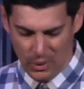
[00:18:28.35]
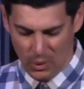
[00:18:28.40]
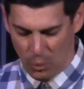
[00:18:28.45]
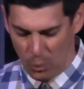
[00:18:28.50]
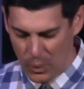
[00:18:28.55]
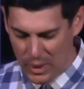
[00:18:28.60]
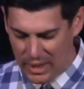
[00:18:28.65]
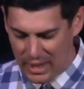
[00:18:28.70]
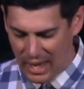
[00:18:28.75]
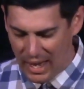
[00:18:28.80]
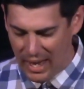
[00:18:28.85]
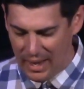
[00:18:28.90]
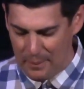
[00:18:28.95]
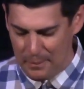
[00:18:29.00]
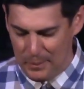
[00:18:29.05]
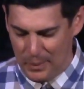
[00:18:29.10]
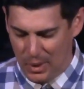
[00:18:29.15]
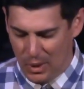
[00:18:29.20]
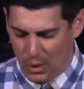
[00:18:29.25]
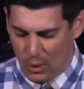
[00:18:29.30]
Week eight.
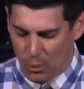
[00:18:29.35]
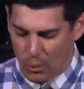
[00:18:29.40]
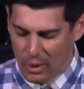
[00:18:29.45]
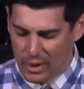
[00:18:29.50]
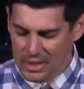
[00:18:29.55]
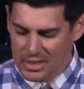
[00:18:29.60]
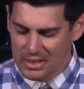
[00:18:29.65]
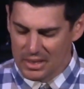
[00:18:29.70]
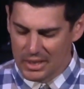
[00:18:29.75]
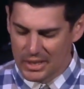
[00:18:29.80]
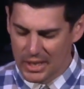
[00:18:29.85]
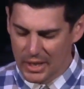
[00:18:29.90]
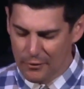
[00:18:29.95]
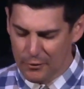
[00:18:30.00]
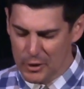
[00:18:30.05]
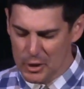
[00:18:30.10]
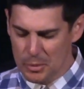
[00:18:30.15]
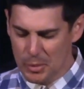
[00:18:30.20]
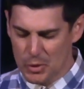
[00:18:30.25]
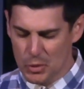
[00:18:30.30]
What is the
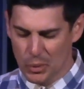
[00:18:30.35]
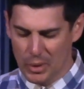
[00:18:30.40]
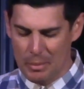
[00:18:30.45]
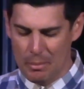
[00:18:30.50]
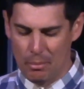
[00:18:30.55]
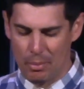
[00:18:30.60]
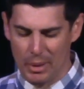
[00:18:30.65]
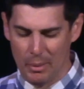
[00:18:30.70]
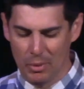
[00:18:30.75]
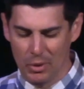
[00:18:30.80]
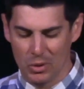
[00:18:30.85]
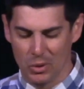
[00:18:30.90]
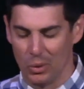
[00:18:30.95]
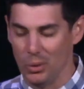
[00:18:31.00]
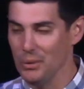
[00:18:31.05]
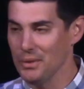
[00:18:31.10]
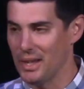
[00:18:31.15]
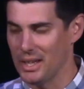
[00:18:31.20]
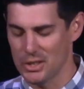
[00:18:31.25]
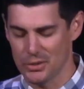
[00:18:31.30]
difference between
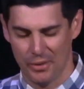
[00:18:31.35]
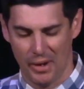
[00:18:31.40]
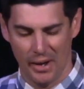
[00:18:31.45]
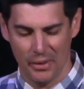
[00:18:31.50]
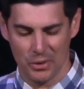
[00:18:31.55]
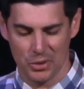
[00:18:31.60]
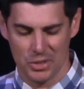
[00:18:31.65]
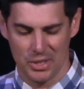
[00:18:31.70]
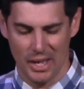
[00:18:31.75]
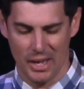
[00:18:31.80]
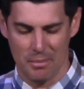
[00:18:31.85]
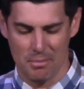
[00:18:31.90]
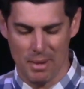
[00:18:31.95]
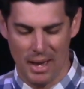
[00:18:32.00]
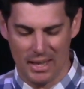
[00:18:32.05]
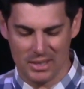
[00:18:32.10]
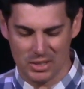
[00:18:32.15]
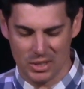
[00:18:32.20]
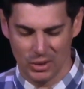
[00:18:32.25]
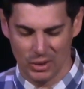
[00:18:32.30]
biblical, that's Father's Day,
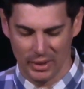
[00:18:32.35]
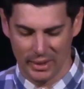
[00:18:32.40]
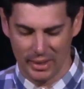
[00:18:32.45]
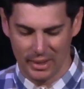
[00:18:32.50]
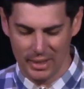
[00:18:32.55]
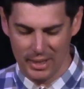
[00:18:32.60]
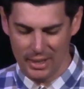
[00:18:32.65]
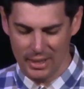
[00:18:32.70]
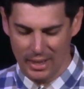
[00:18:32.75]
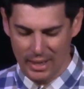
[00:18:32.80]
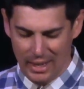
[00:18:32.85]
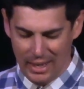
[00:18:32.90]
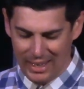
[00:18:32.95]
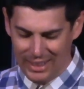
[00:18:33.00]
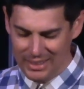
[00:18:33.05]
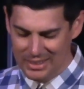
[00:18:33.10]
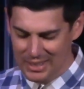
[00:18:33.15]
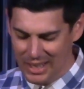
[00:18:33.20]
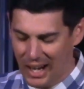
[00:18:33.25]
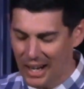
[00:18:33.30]
masculinity,
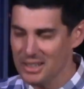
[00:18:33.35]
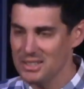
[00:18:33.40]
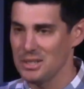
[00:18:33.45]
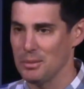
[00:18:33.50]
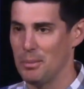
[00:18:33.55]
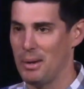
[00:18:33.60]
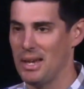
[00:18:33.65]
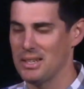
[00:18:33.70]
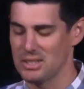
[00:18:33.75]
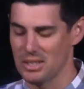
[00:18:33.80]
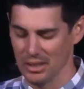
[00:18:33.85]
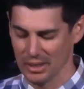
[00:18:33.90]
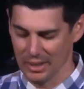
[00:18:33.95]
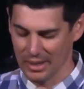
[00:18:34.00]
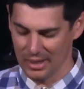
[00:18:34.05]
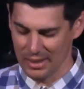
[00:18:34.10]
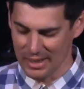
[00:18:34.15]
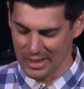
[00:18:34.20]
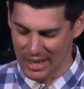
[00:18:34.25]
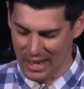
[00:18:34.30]
and toxic
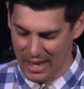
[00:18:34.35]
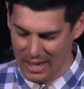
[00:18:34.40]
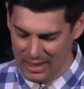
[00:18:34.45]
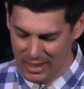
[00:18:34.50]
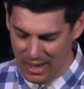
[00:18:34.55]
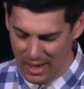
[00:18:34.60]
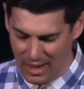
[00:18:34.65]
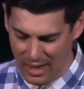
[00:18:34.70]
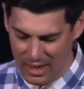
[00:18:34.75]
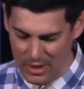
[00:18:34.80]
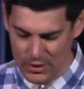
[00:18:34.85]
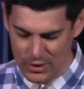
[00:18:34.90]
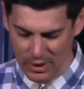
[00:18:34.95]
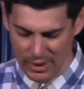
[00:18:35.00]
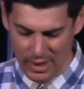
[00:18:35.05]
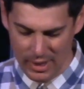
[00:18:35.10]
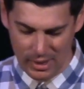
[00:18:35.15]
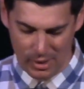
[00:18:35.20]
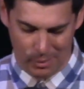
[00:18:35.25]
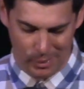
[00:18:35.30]
masculinity, a.k.a.
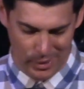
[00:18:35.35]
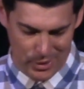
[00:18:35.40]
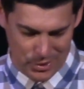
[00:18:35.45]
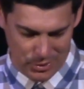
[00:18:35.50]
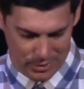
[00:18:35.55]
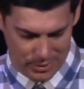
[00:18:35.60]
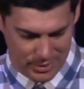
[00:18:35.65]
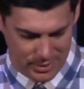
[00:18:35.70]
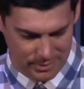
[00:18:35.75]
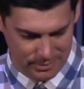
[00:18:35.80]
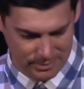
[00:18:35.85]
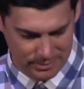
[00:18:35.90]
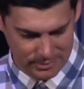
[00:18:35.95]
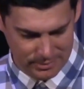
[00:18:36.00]
Gillette commercials?